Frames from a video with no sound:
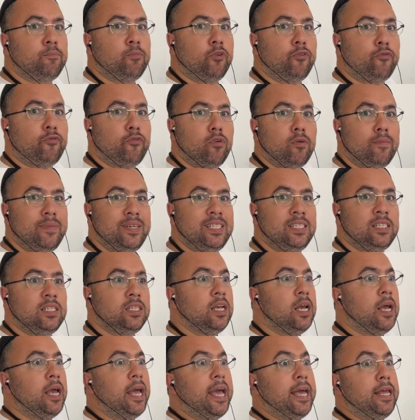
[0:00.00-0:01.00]
performance
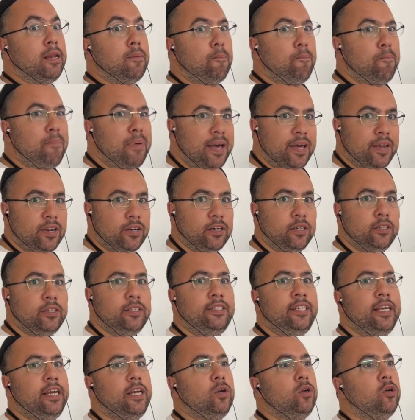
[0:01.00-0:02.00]
and better
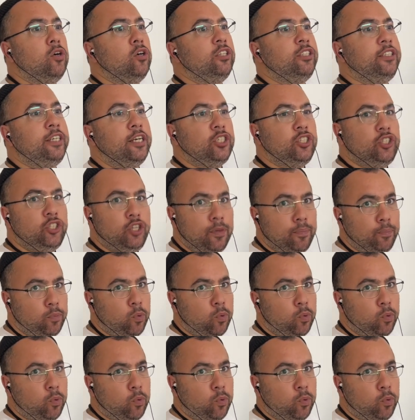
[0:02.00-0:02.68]
than the cheap